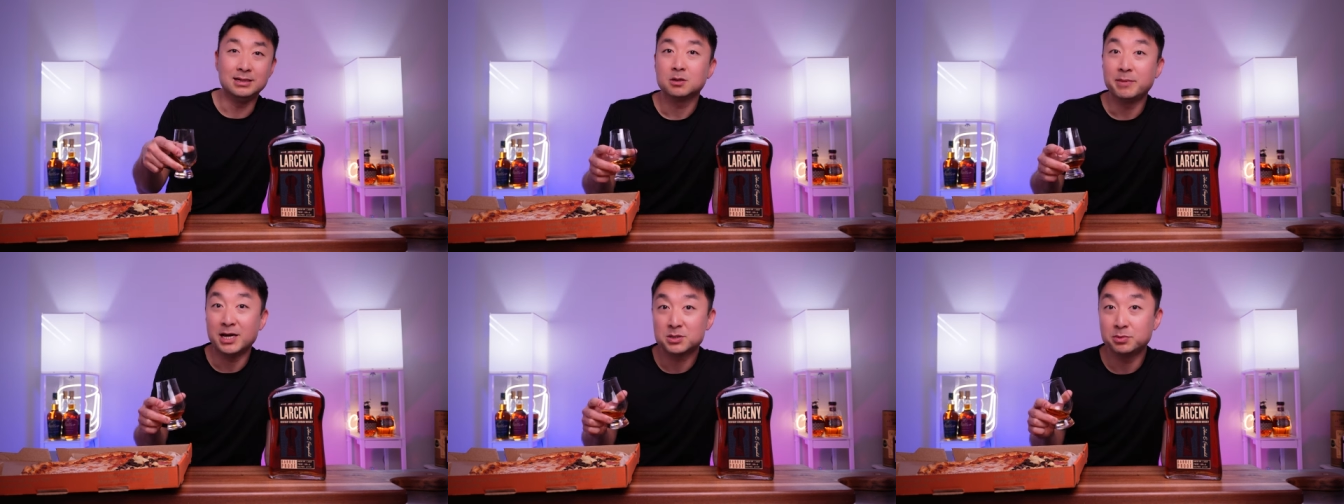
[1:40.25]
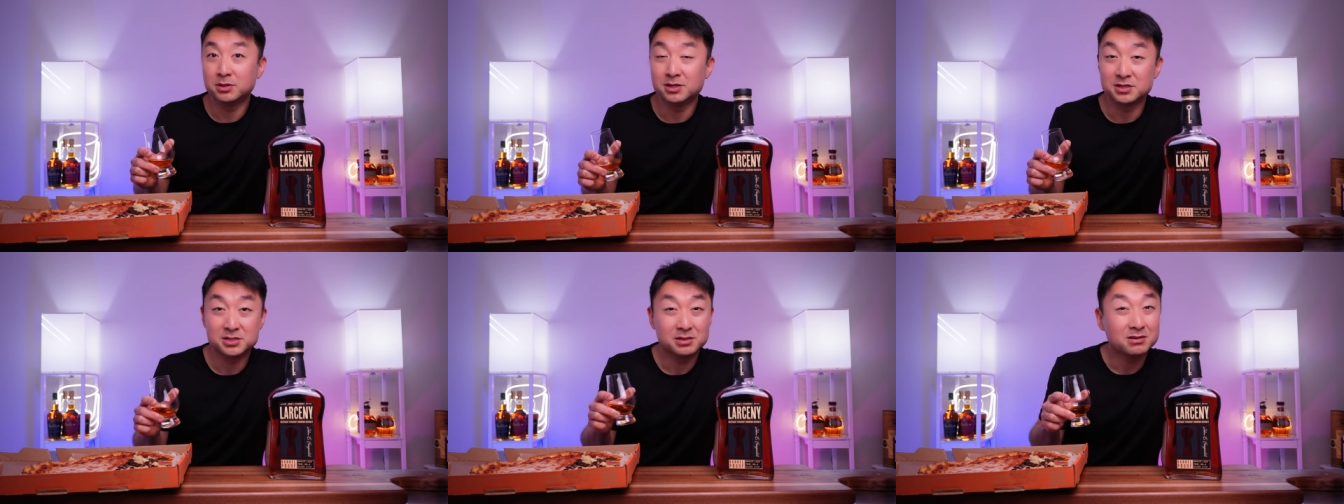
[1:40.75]
The mash bill
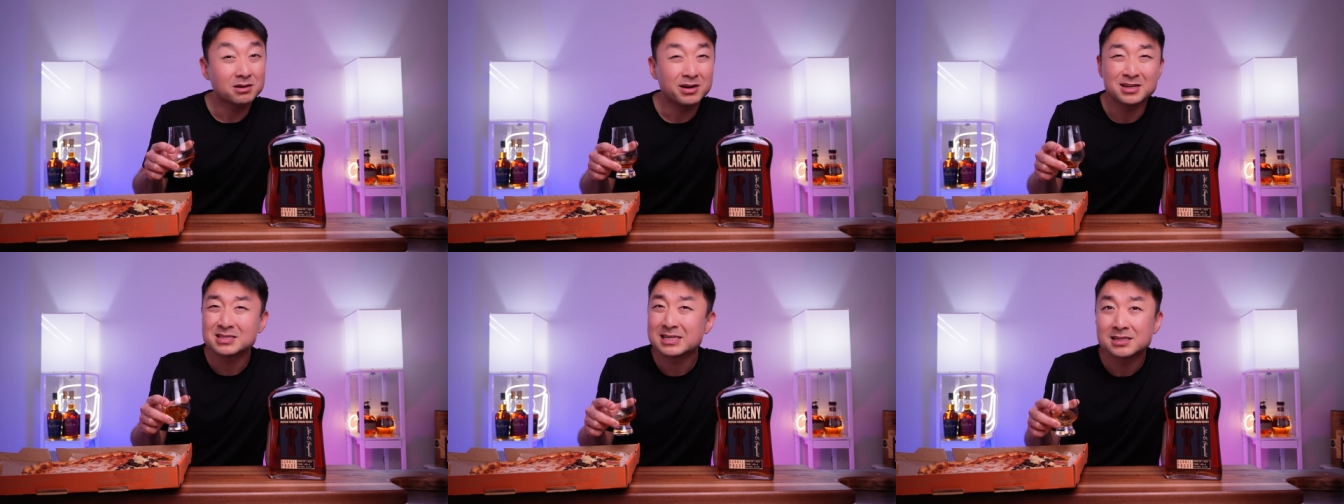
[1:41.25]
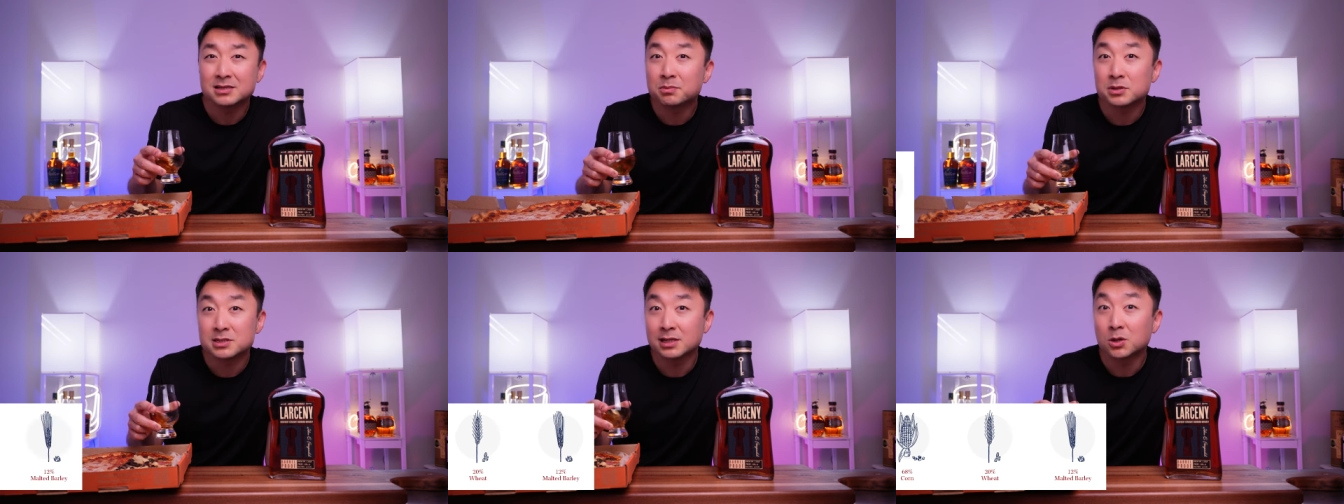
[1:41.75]
is around
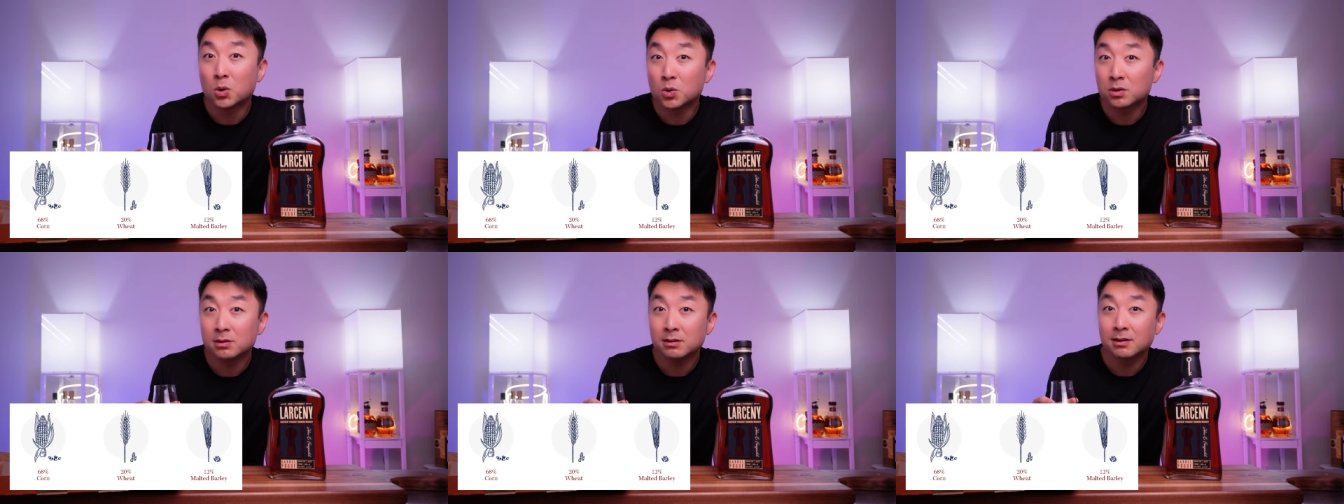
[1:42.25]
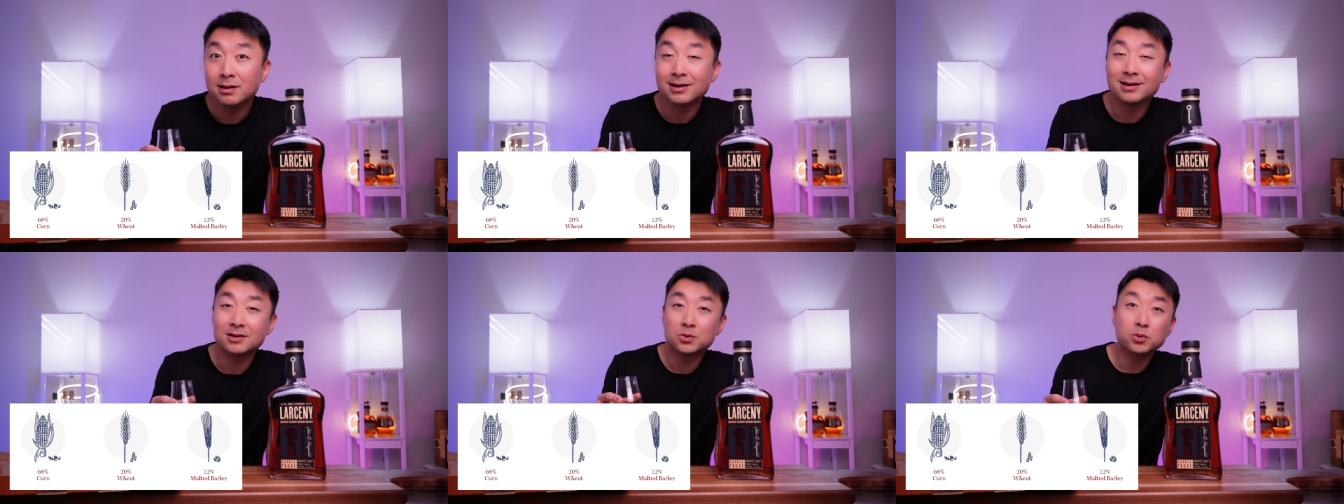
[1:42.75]
60% corn
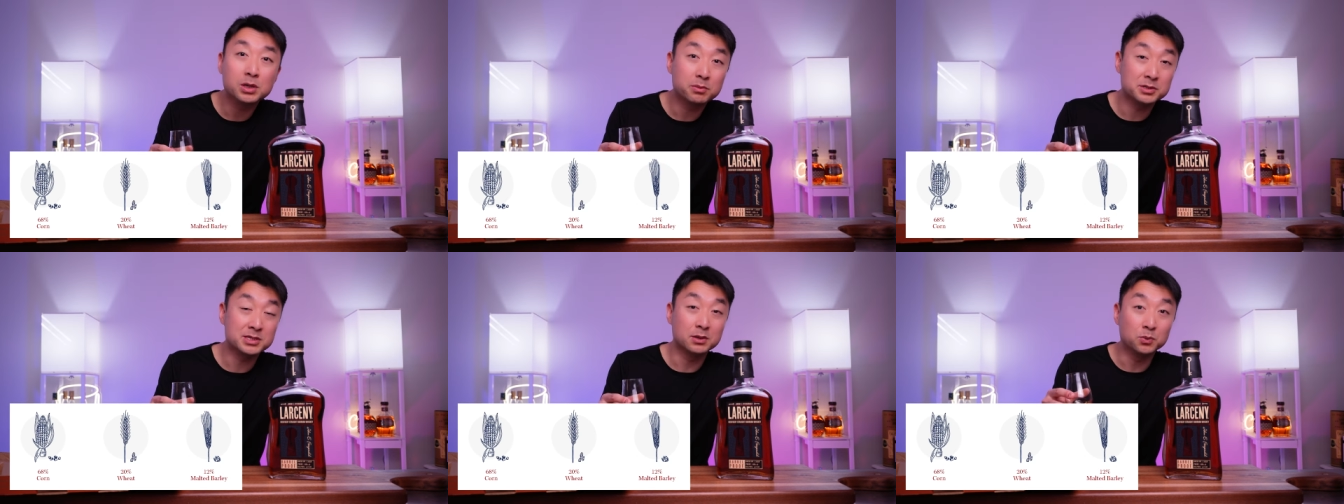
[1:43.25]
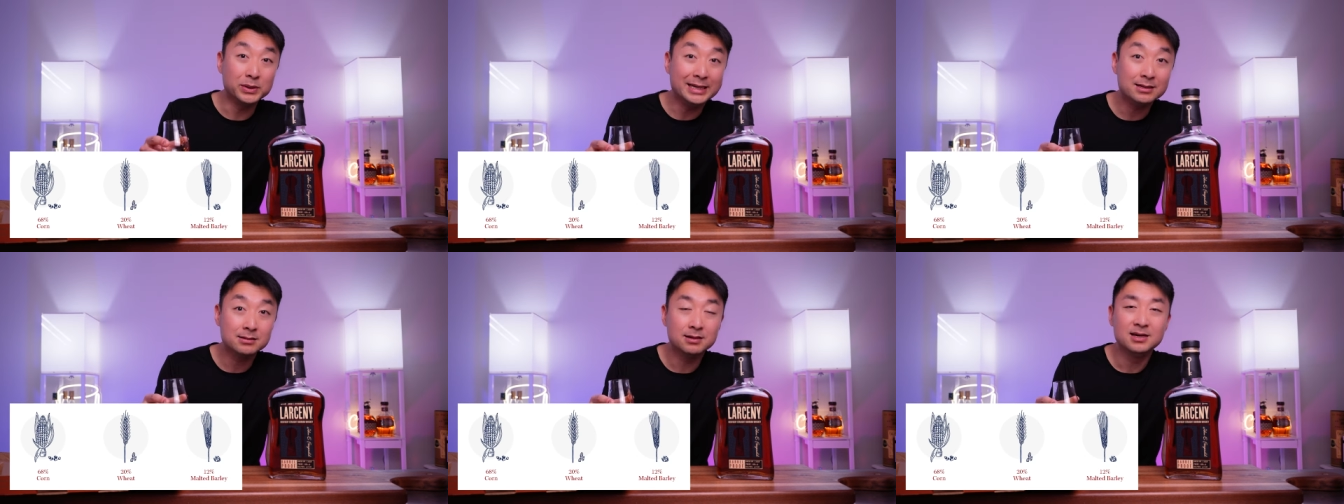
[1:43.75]
and 20%
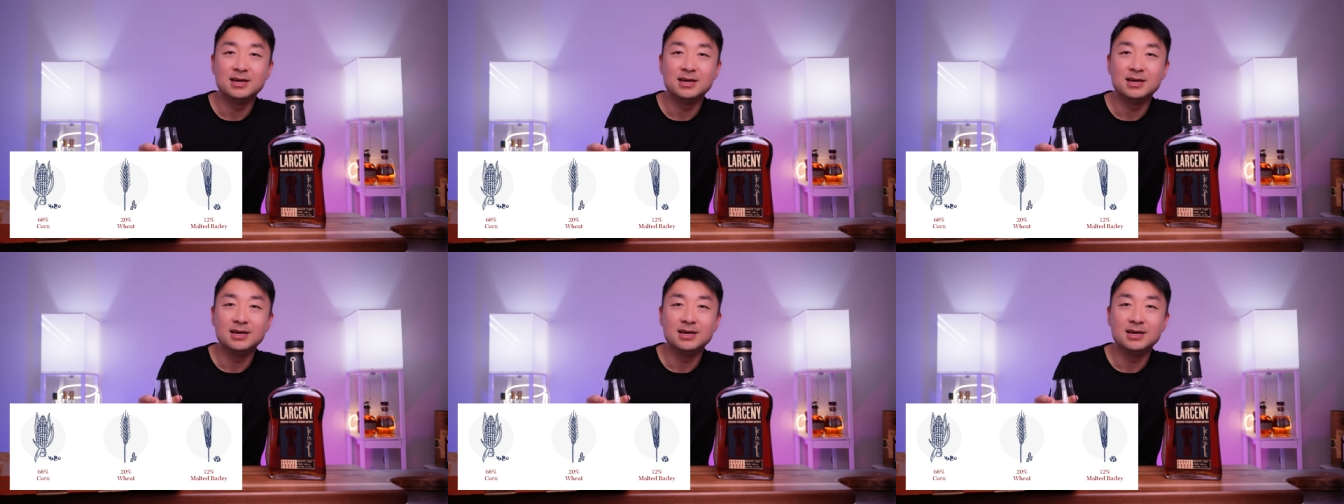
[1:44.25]
wheat